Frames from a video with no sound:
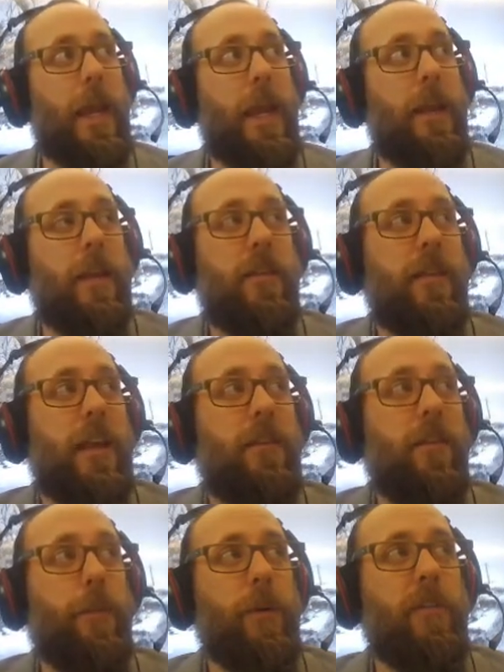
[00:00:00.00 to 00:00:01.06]
is is
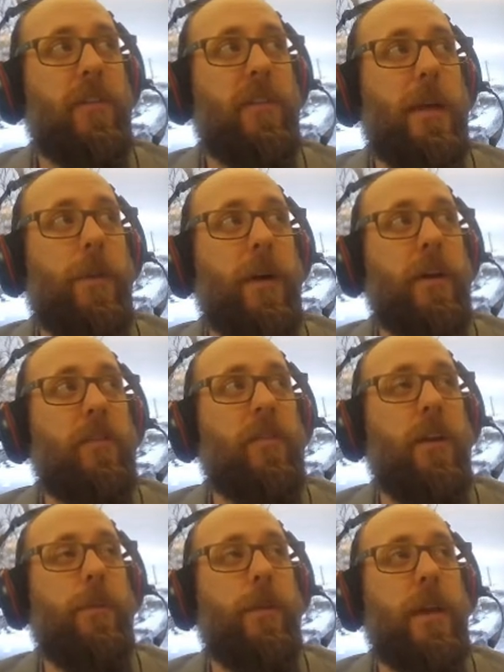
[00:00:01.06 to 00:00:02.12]
the person that Buck is
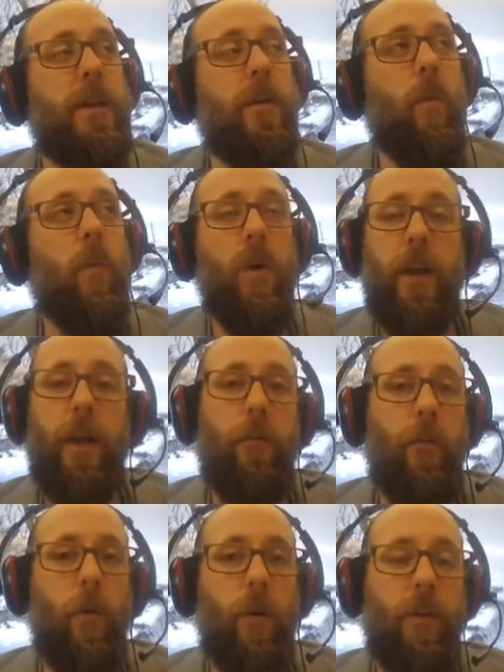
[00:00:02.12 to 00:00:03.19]
going to be working for,